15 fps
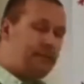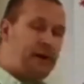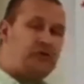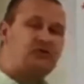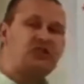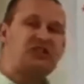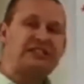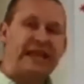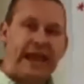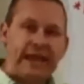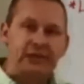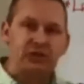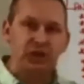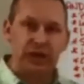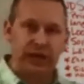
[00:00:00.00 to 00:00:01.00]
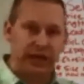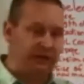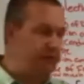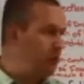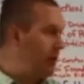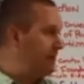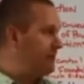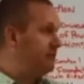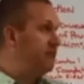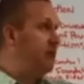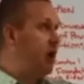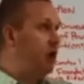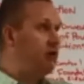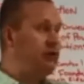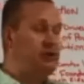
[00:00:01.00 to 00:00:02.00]
bit about staging. If you have a
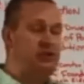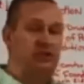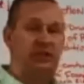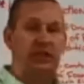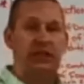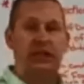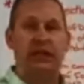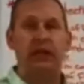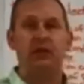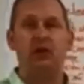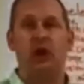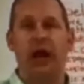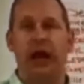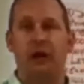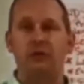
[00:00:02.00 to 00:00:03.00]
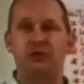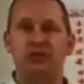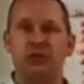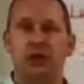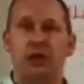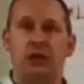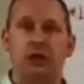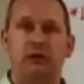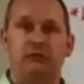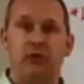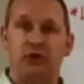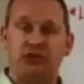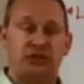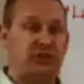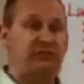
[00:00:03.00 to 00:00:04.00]
vaulted ceiling in your house
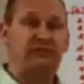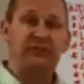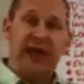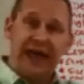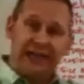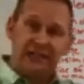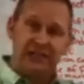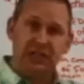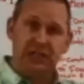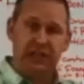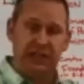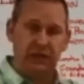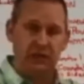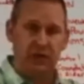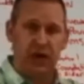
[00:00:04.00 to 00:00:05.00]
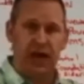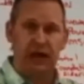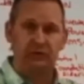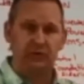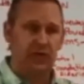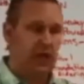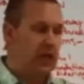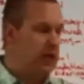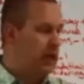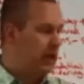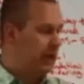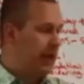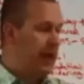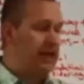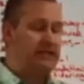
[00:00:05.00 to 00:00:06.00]
versus a flat ceiling in your house.
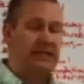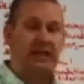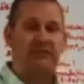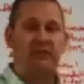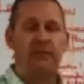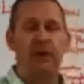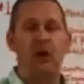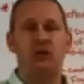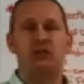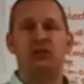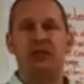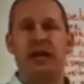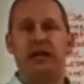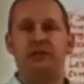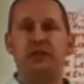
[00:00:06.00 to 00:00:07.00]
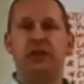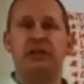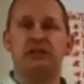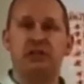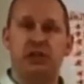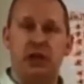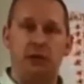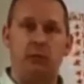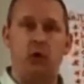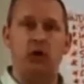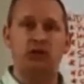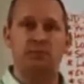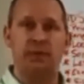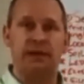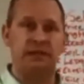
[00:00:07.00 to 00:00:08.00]
Guys have to be on staging. It's a little more
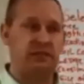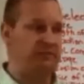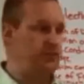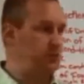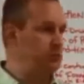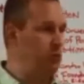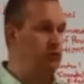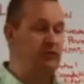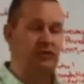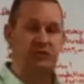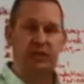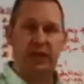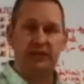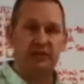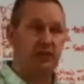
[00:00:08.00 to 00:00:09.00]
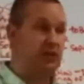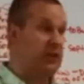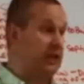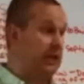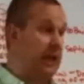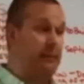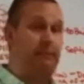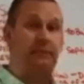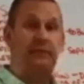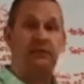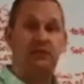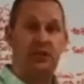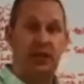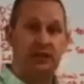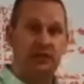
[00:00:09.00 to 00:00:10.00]
expensive to move the staging, to get up in the
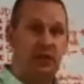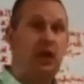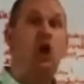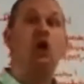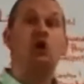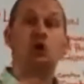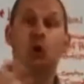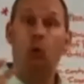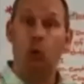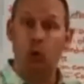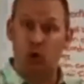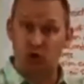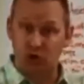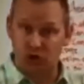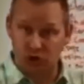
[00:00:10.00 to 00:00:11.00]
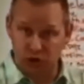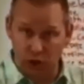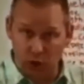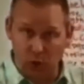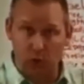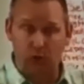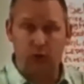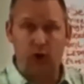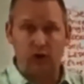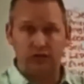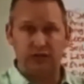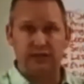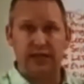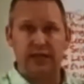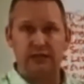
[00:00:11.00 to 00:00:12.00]
staging. You'll work slower on
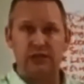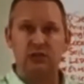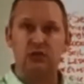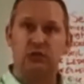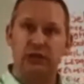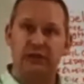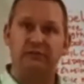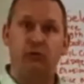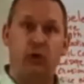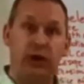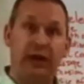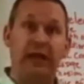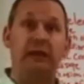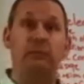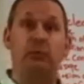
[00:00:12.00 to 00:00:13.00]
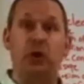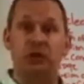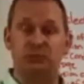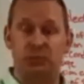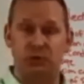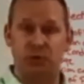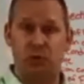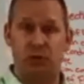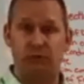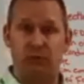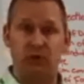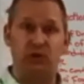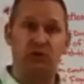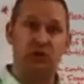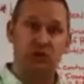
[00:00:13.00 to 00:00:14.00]
staging, so therefore, again, the price per square
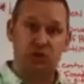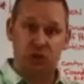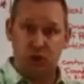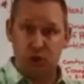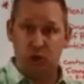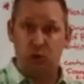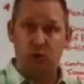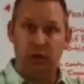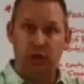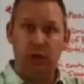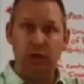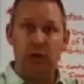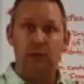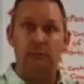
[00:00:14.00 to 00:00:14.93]
foot is skewed